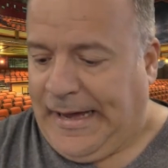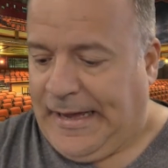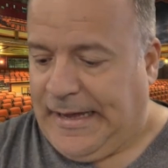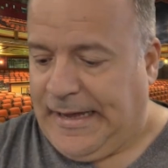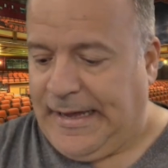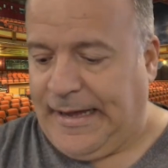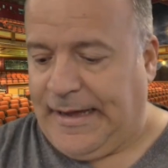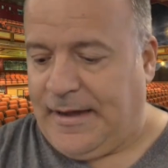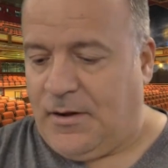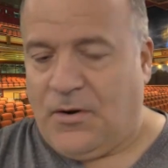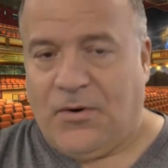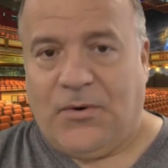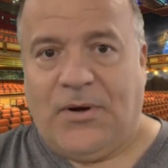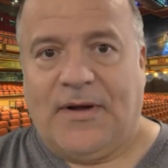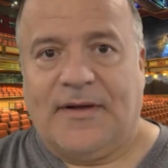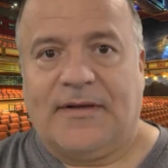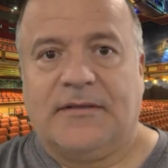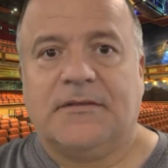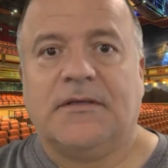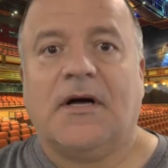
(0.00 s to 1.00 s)

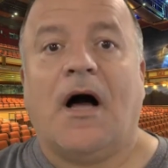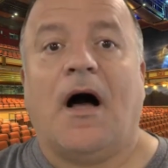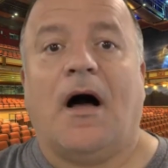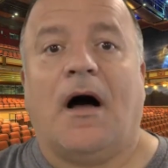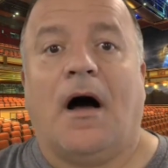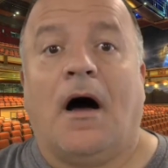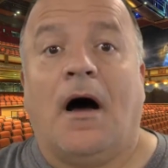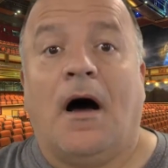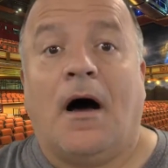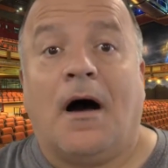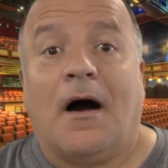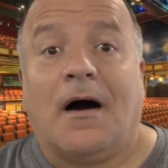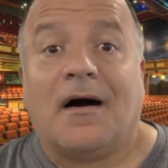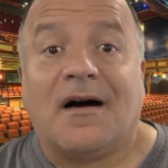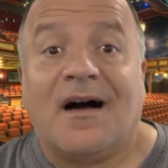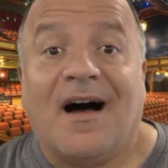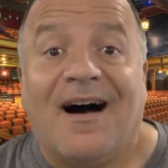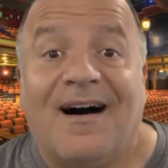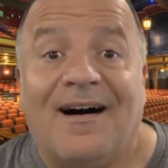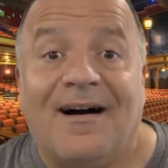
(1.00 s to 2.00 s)
Oh.
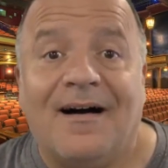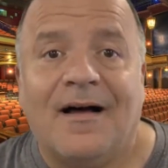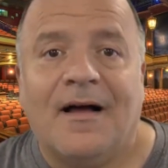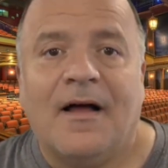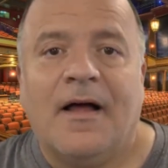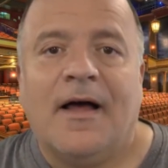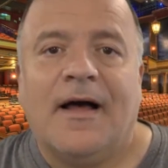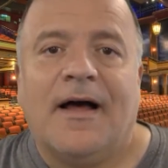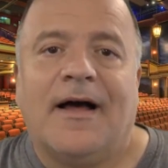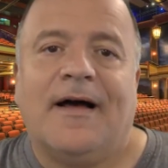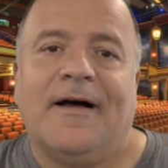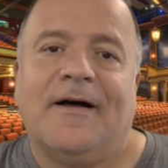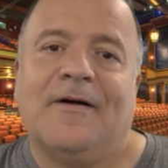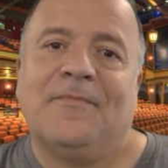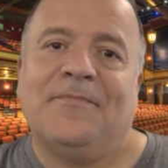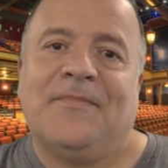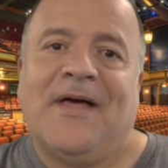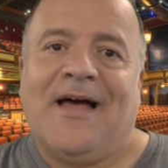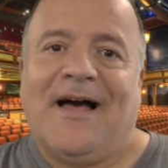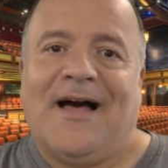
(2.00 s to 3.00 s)
oh.
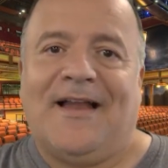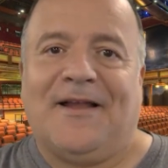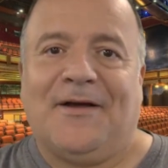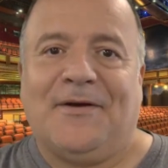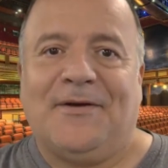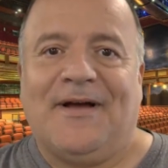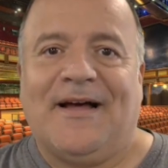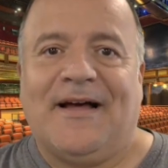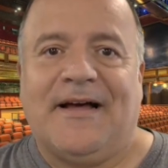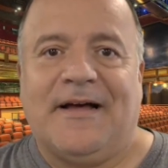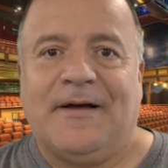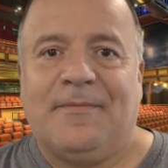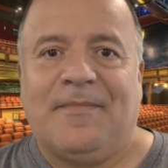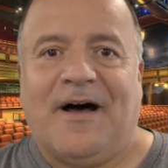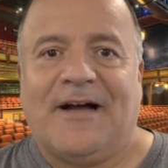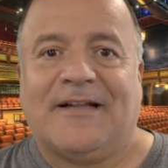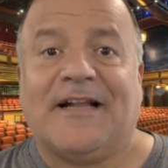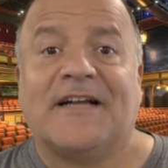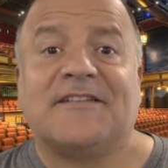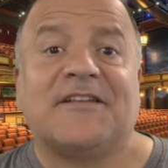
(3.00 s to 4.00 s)
Um, hello. Um,
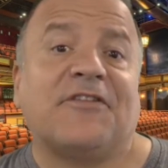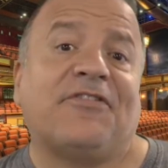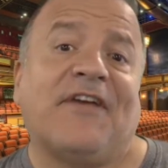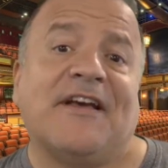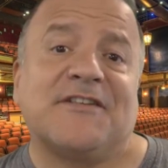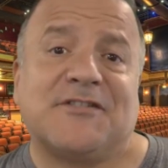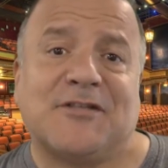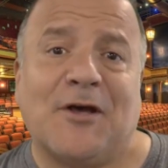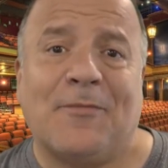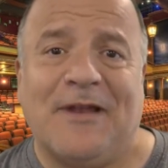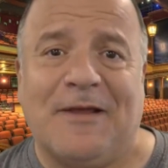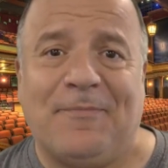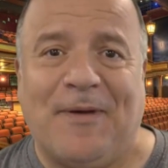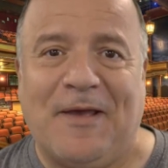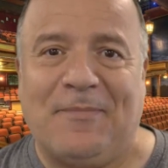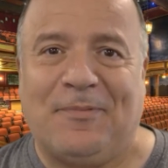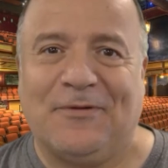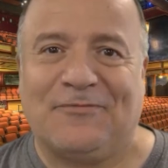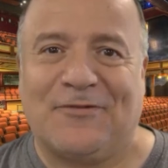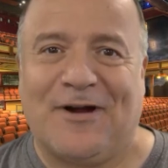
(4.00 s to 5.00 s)
I'd like to thank so many
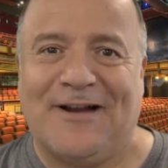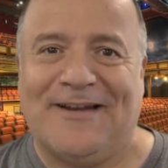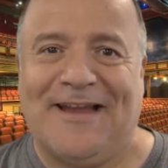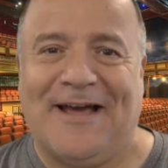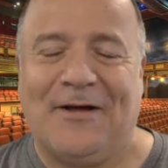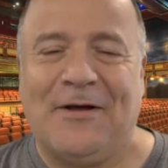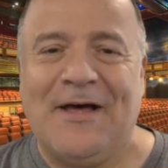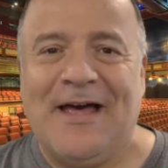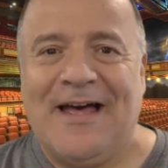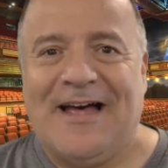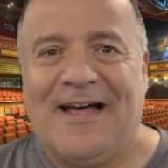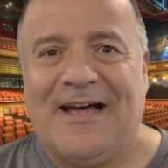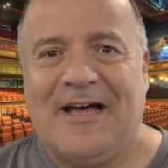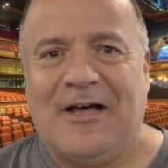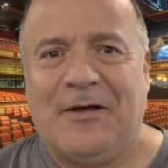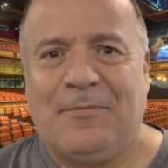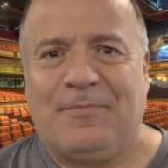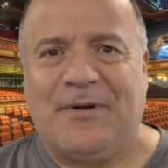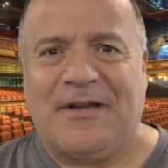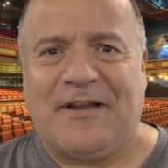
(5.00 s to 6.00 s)
people right now,
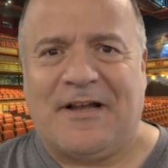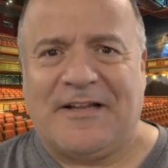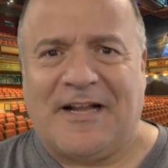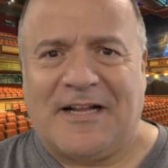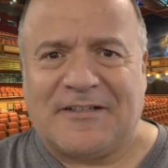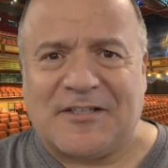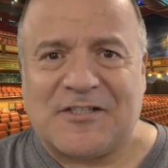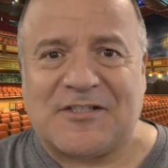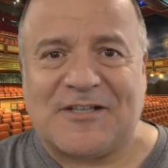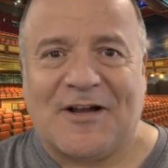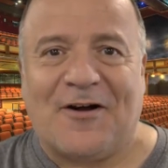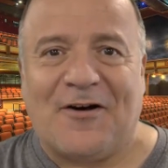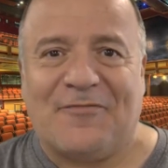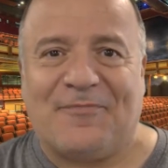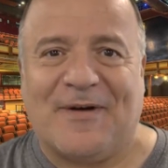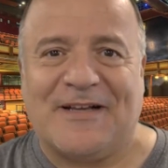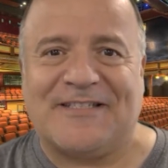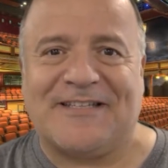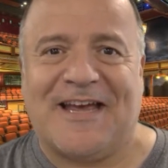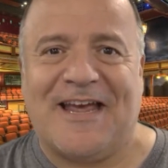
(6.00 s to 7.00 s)
uh, but I'd like to start off
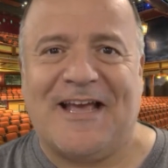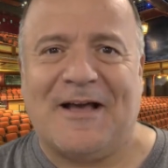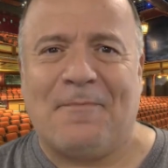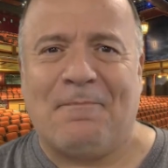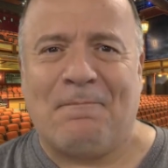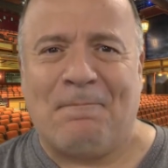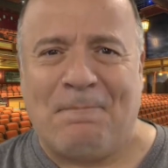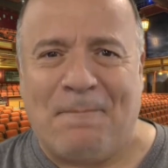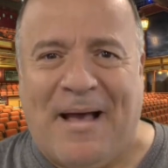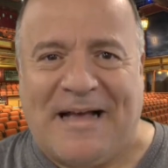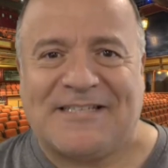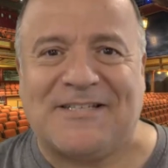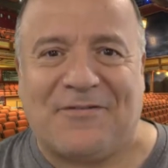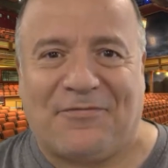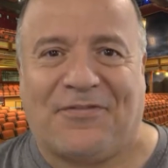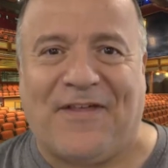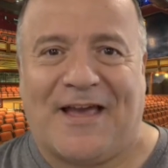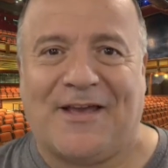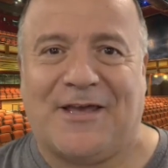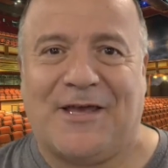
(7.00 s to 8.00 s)
by saying a massive
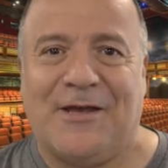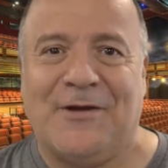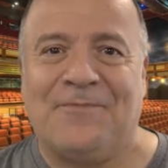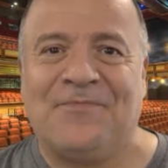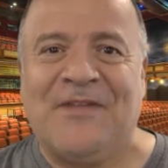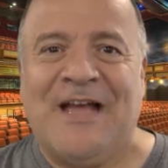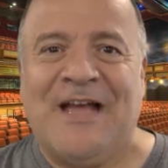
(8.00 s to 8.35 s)
thank you